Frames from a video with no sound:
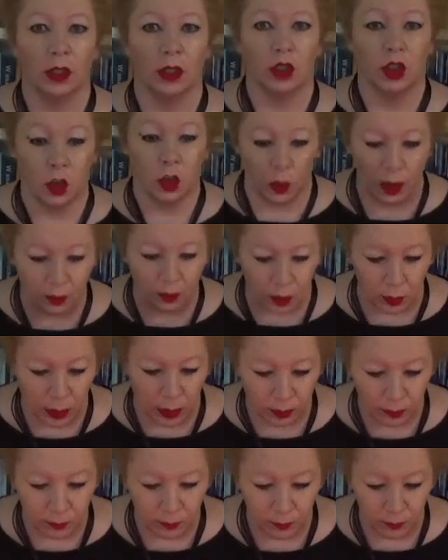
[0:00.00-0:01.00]
to everyone?
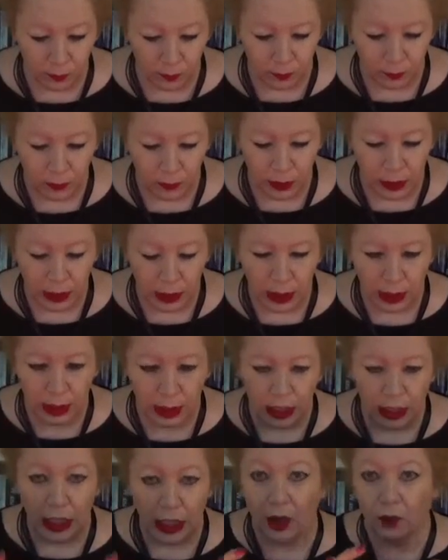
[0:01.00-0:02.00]

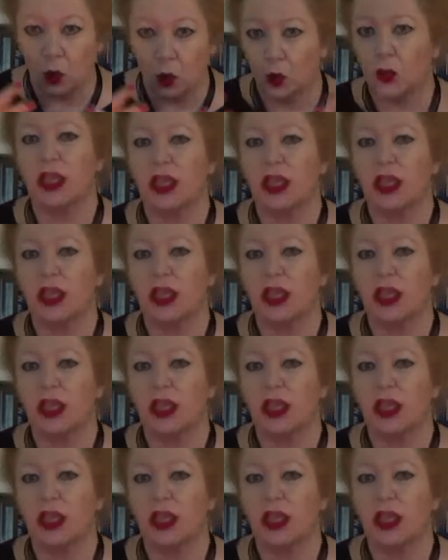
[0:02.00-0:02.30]
Now, of course,